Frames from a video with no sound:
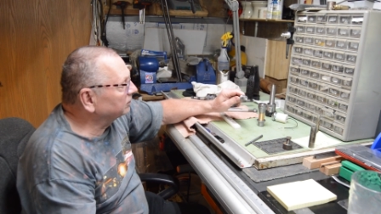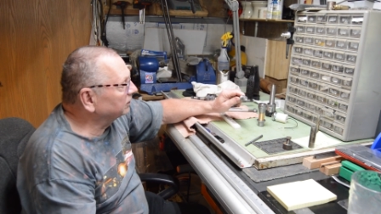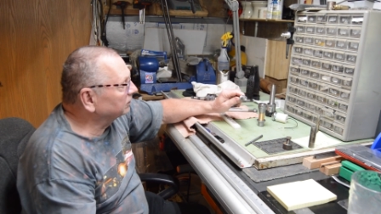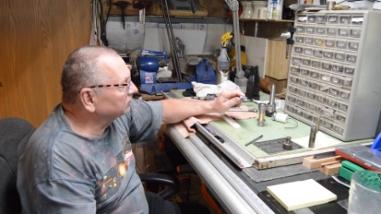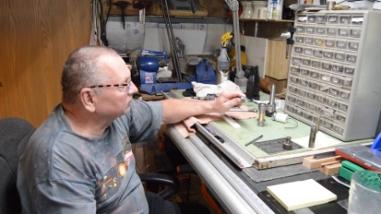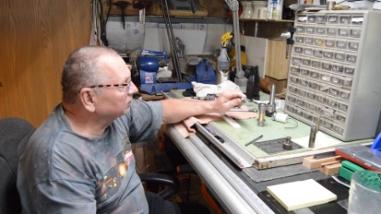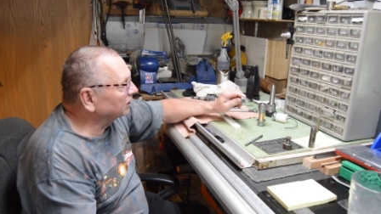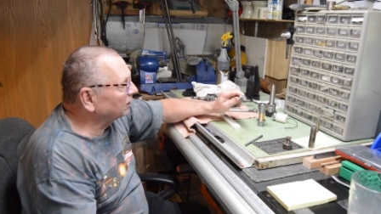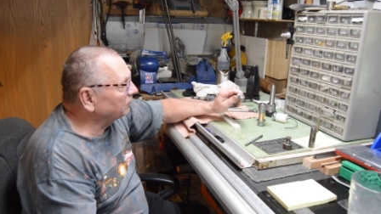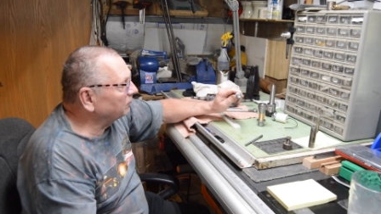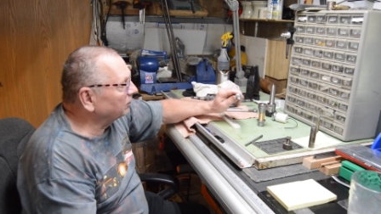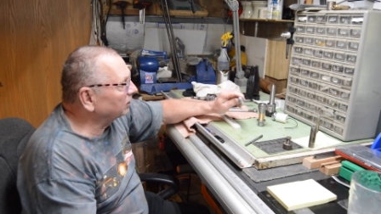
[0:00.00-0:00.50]

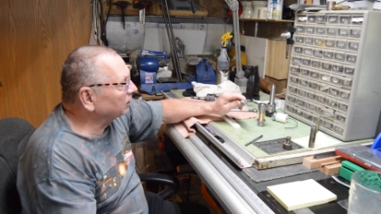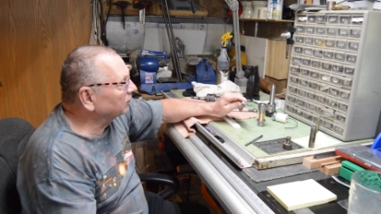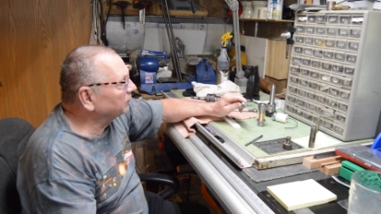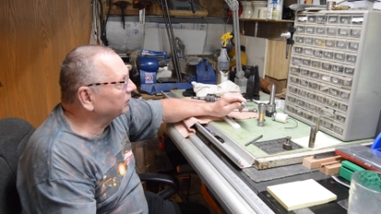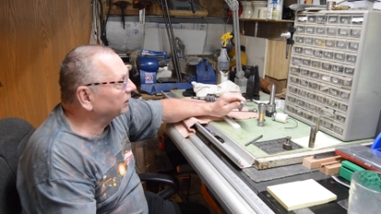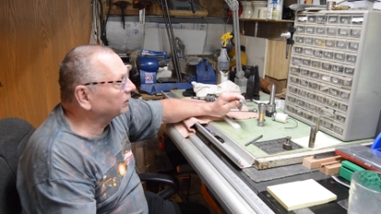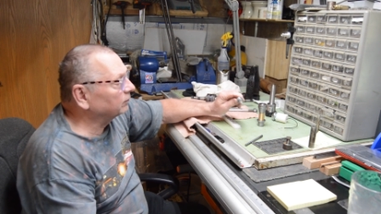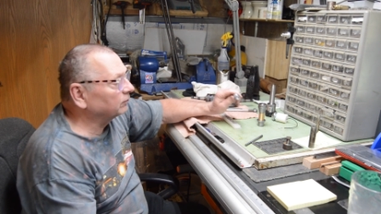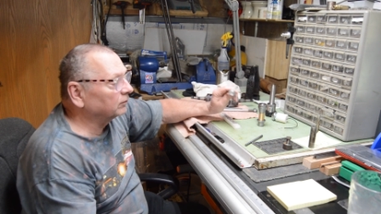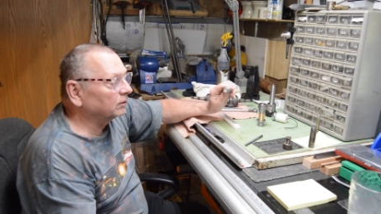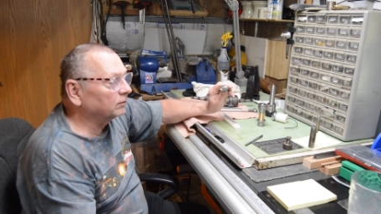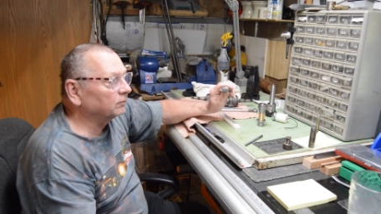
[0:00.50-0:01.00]
this. I'm going to
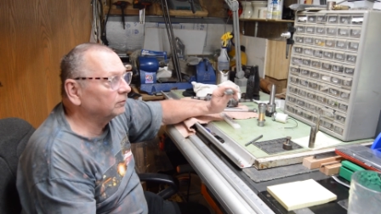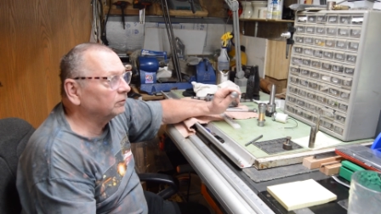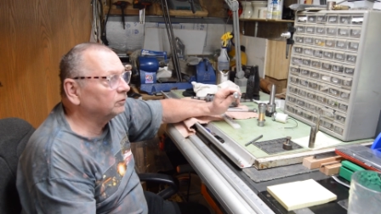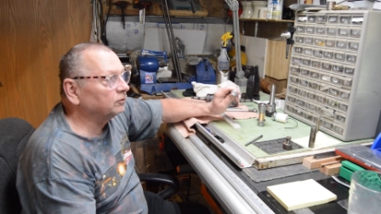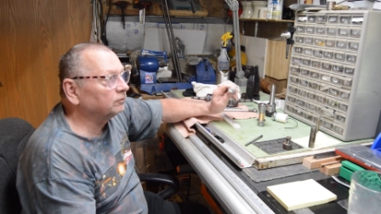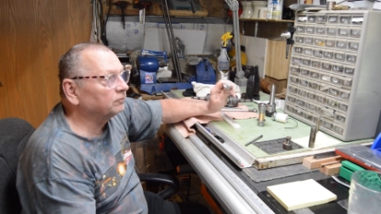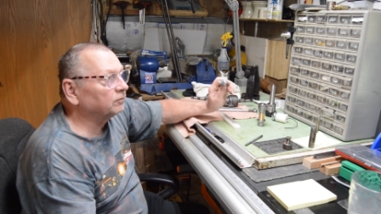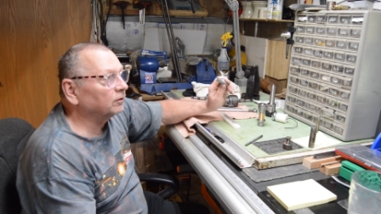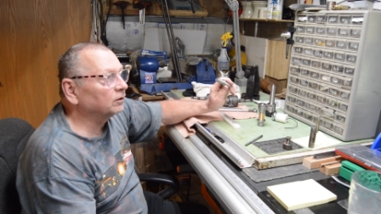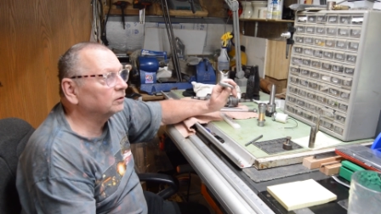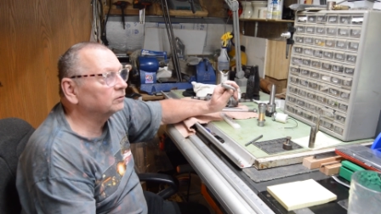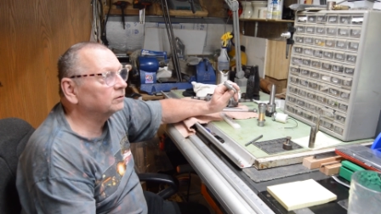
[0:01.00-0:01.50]
make what I'm going to
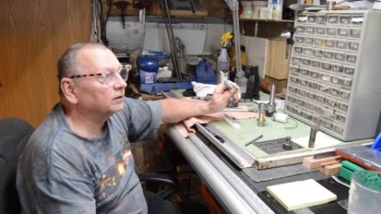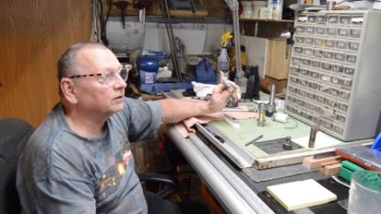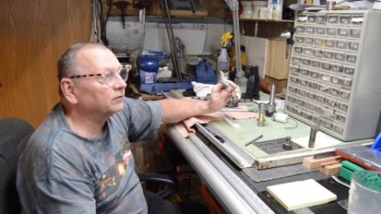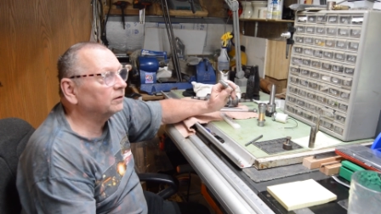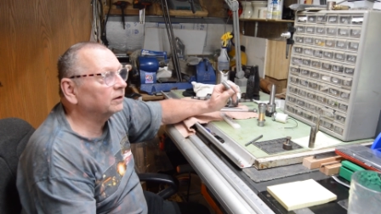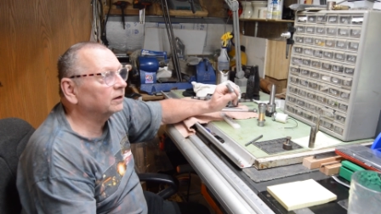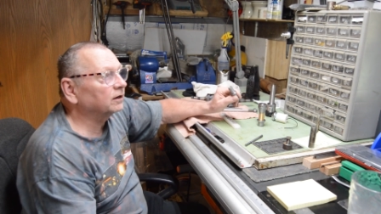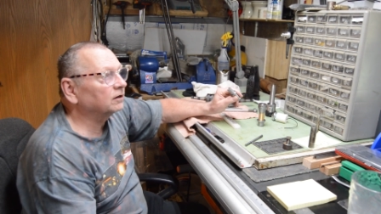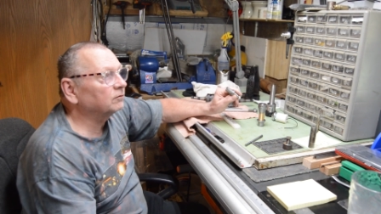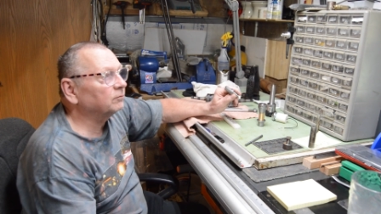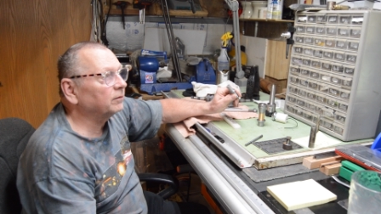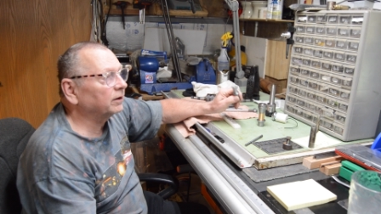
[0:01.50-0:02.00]
do first. I
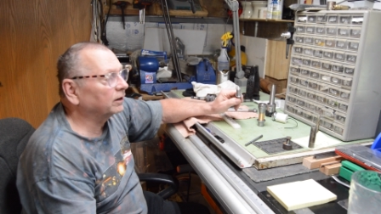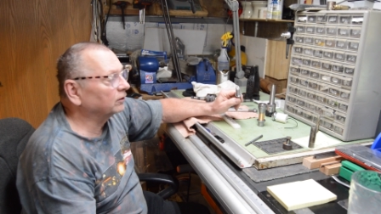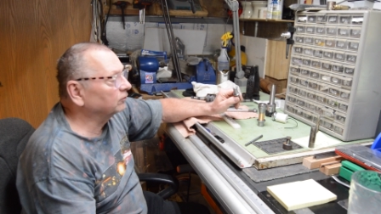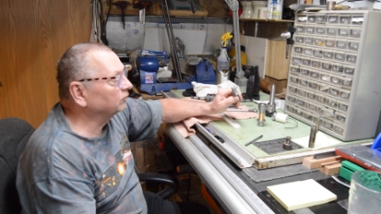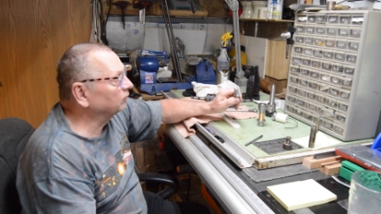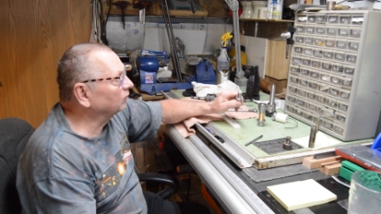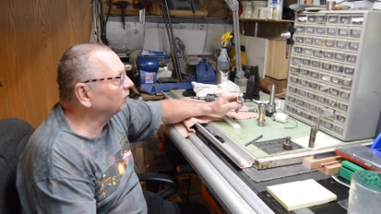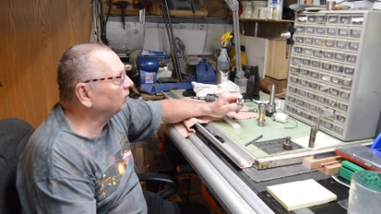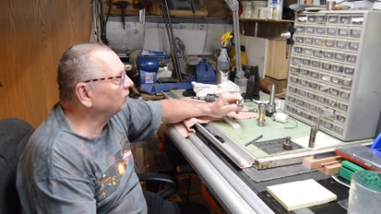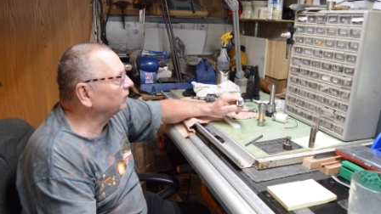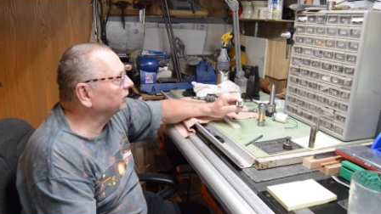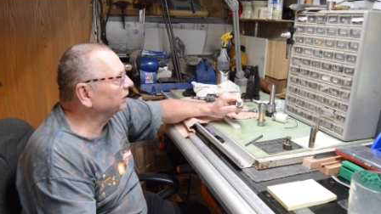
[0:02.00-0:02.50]
think is make a
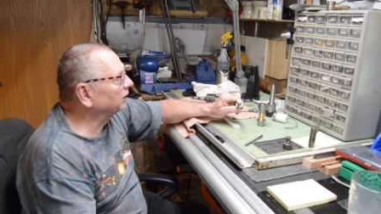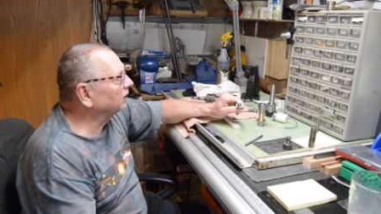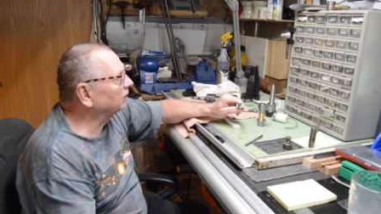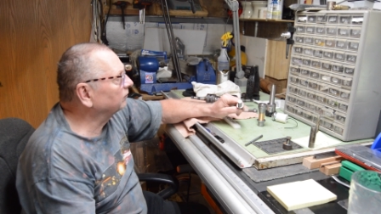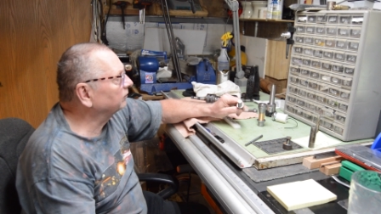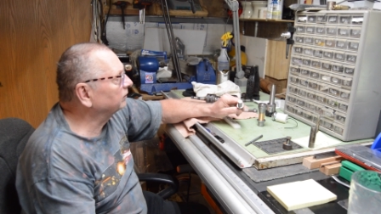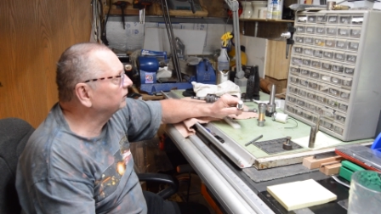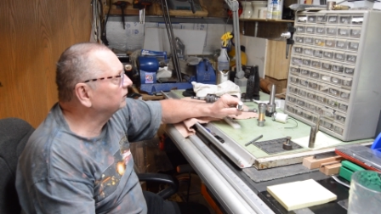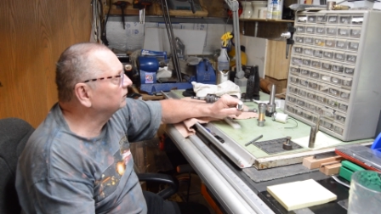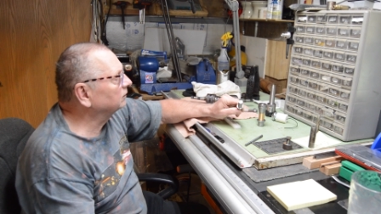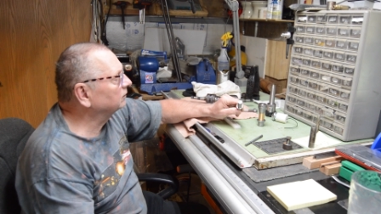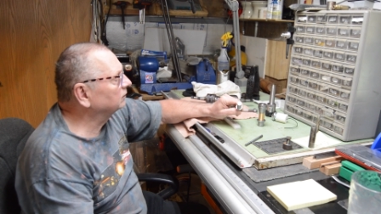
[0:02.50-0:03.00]
drawing
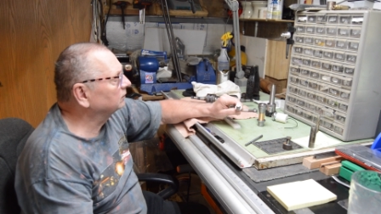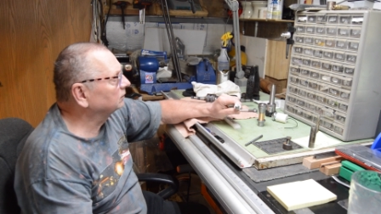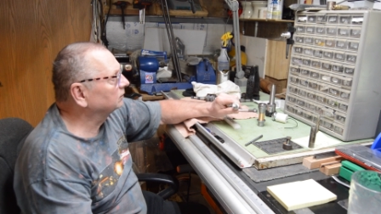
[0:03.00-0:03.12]
of it,